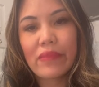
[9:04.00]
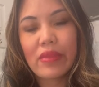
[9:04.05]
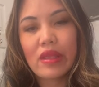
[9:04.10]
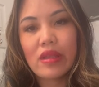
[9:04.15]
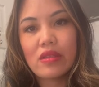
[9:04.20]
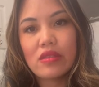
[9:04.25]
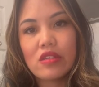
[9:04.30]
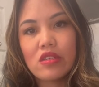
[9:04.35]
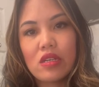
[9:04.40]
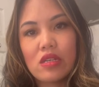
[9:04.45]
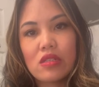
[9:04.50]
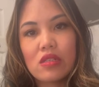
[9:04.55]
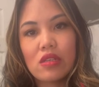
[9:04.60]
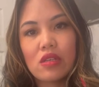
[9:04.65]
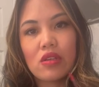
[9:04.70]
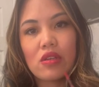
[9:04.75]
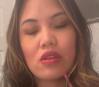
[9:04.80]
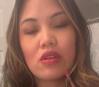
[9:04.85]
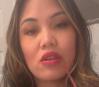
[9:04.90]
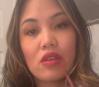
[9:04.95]
and just
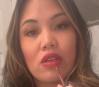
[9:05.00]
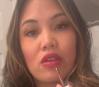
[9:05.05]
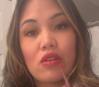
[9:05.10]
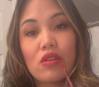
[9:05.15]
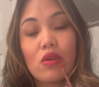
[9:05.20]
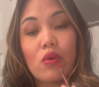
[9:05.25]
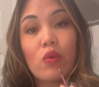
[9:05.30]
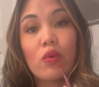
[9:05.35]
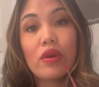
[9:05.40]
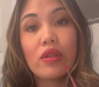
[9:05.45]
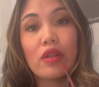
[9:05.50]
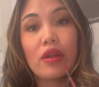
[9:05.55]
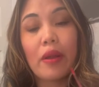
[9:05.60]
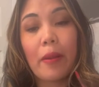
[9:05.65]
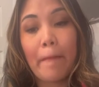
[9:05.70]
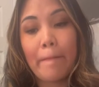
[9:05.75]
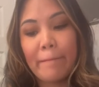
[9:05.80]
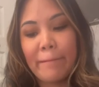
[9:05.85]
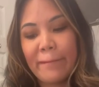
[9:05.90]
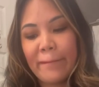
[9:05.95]
you you don't want to
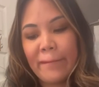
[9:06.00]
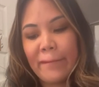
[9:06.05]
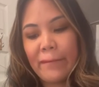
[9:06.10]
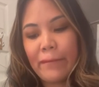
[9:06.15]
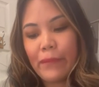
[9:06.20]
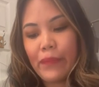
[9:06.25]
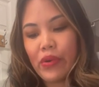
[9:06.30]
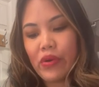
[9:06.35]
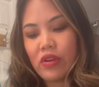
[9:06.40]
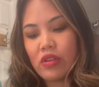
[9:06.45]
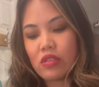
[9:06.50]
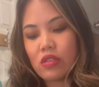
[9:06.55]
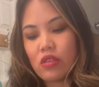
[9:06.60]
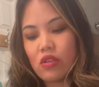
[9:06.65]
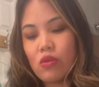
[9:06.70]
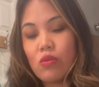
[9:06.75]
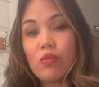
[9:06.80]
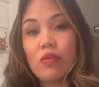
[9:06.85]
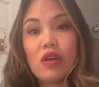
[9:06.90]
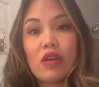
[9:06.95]
put
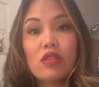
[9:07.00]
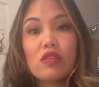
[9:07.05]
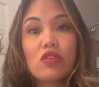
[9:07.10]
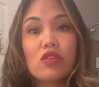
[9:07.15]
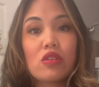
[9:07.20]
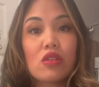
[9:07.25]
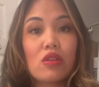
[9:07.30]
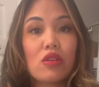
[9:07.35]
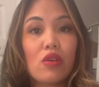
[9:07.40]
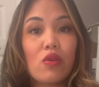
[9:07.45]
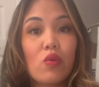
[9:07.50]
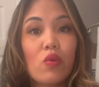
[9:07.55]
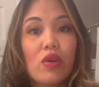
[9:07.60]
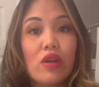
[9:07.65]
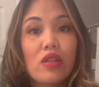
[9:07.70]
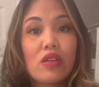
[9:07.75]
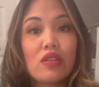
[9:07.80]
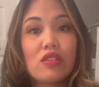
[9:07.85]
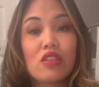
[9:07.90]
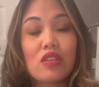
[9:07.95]
too much so you
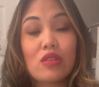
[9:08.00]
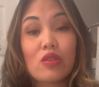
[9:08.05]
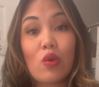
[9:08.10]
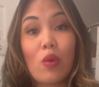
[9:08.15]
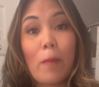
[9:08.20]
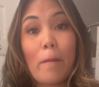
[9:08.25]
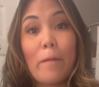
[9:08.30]
want to just